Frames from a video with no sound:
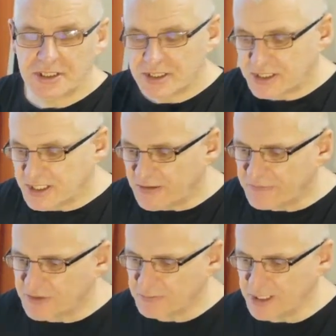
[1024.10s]
that give
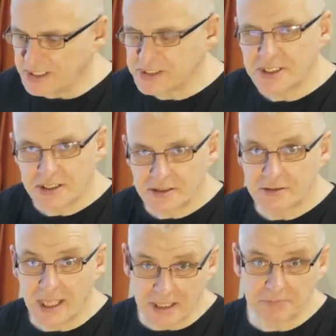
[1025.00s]
the piece
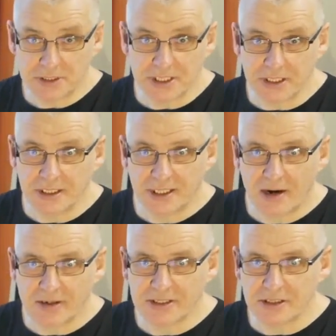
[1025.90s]
that particular
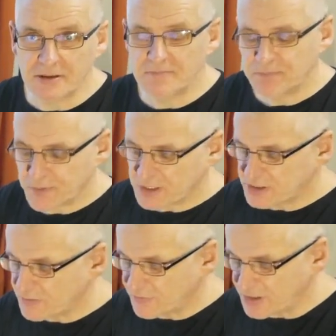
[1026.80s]
character. So for